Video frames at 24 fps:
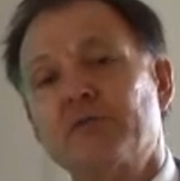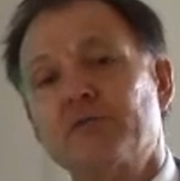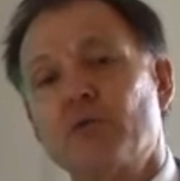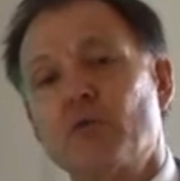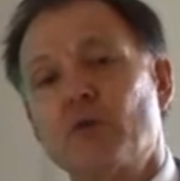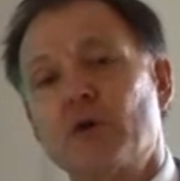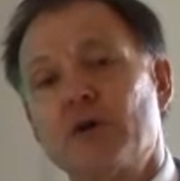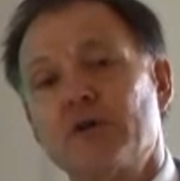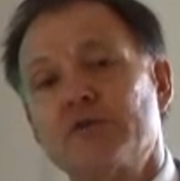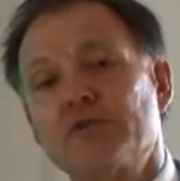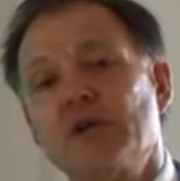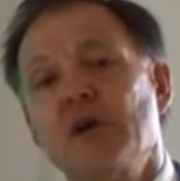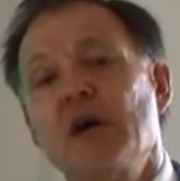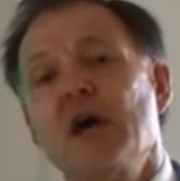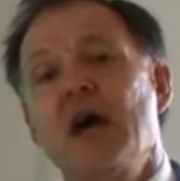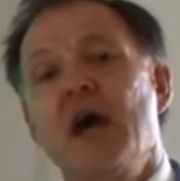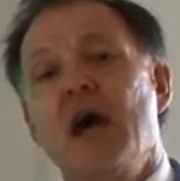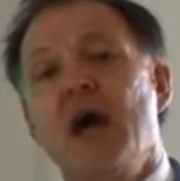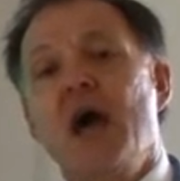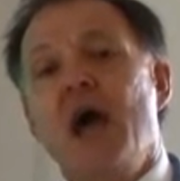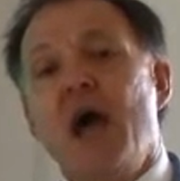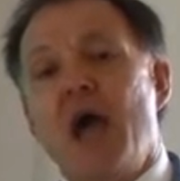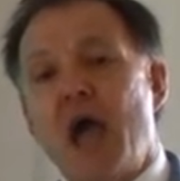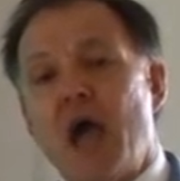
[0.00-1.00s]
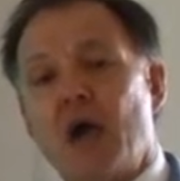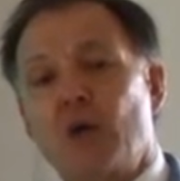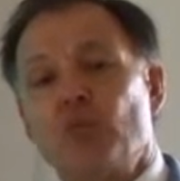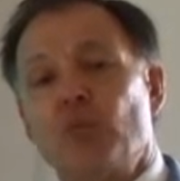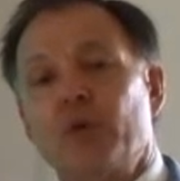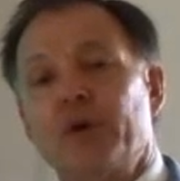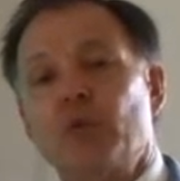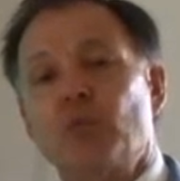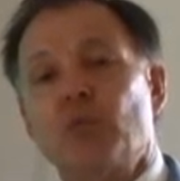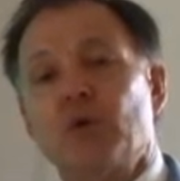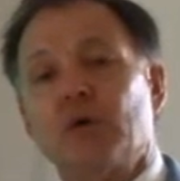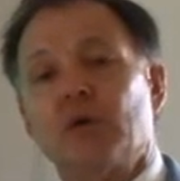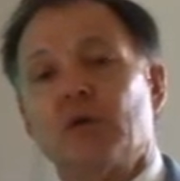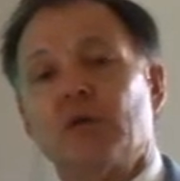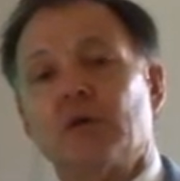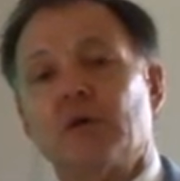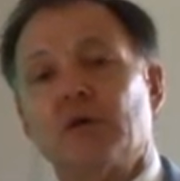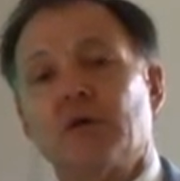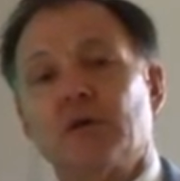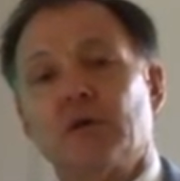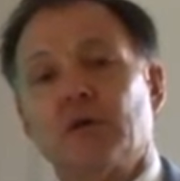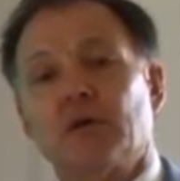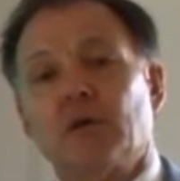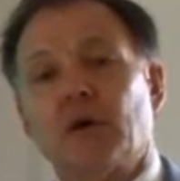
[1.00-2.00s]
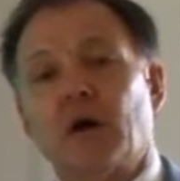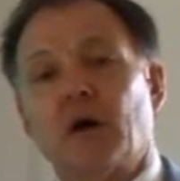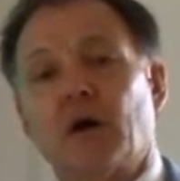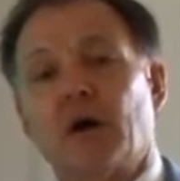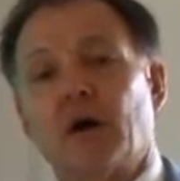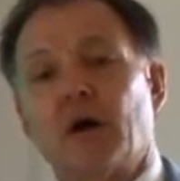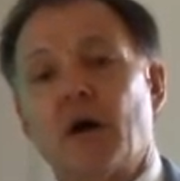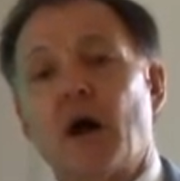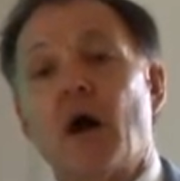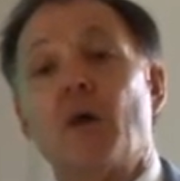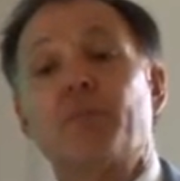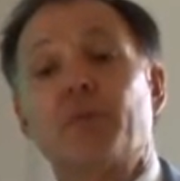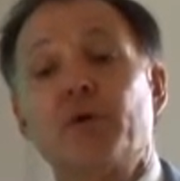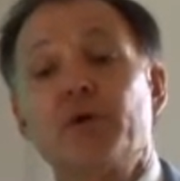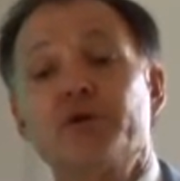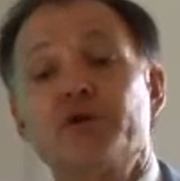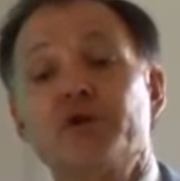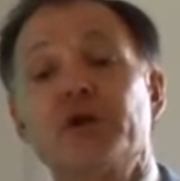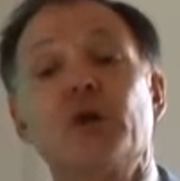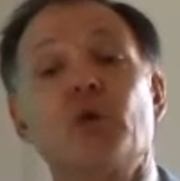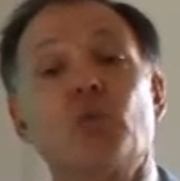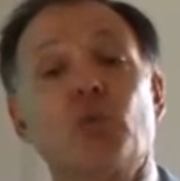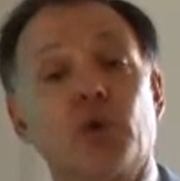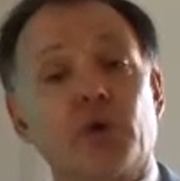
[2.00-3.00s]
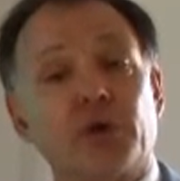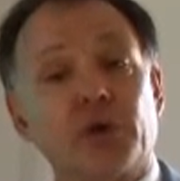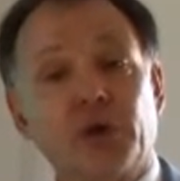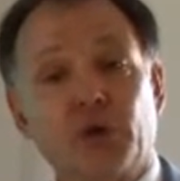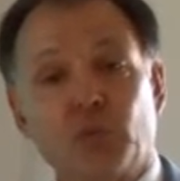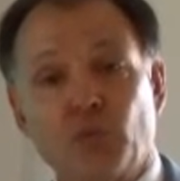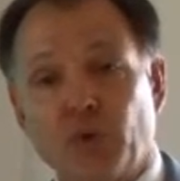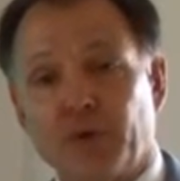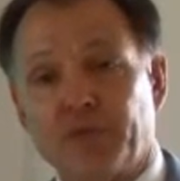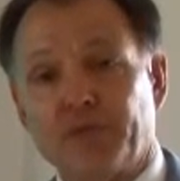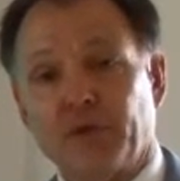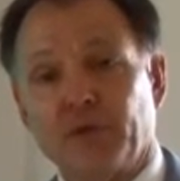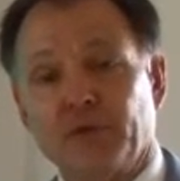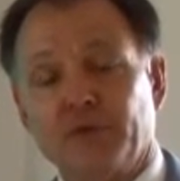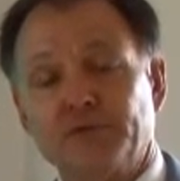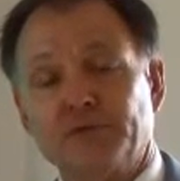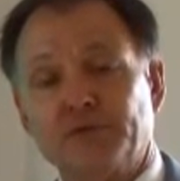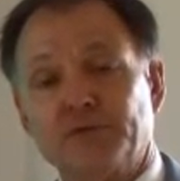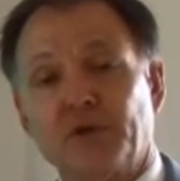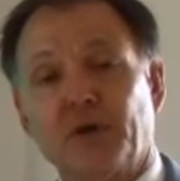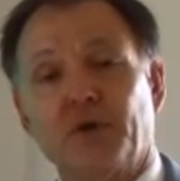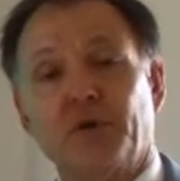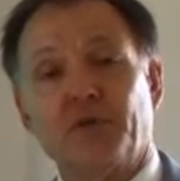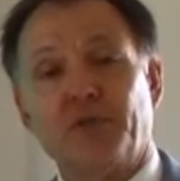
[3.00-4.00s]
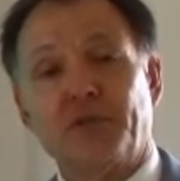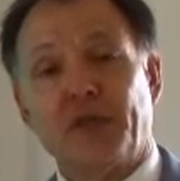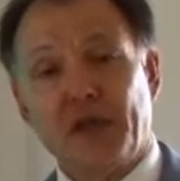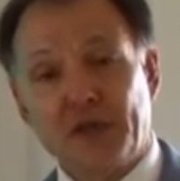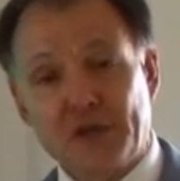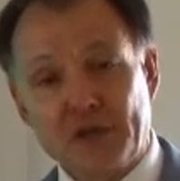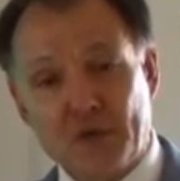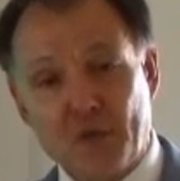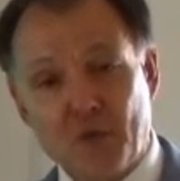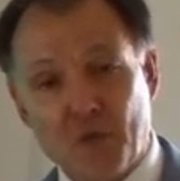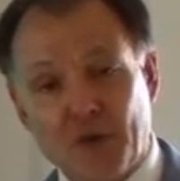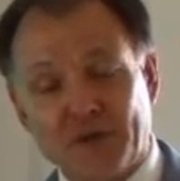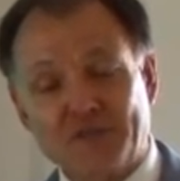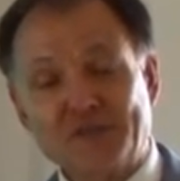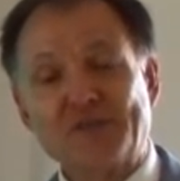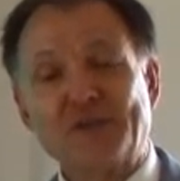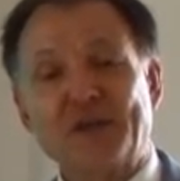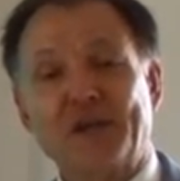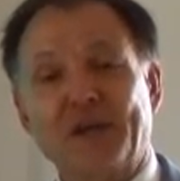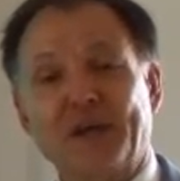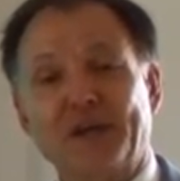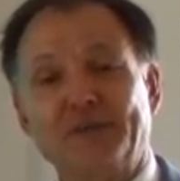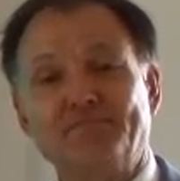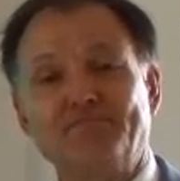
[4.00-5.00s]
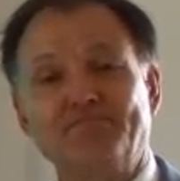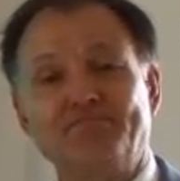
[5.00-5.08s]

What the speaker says: for us, and we will appreciate working with you. So thank you once again.